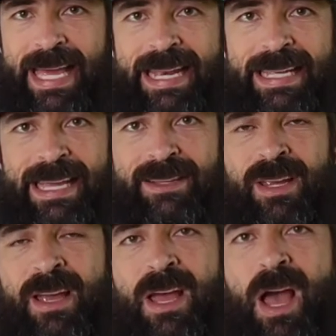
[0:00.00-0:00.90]
beginning
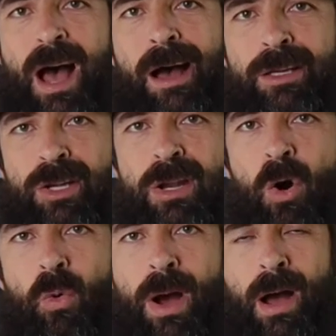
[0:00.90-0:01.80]
is uh, you
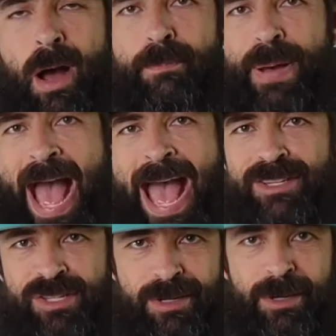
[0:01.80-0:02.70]
know, a
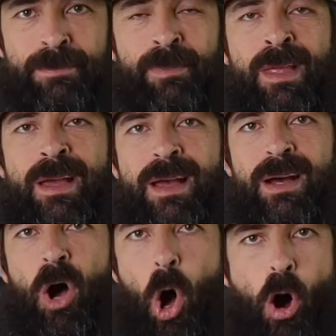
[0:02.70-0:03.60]
pastor.
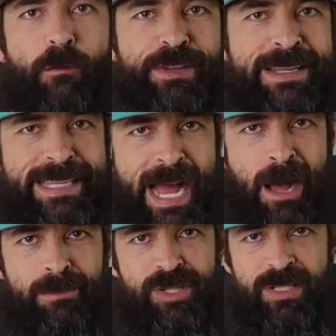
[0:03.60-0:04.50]
Uh,
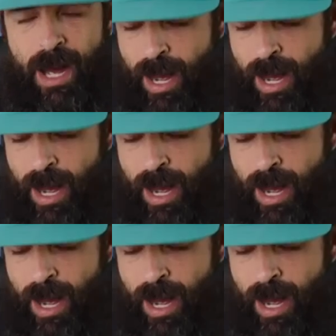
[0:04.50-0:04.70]
oftentimes,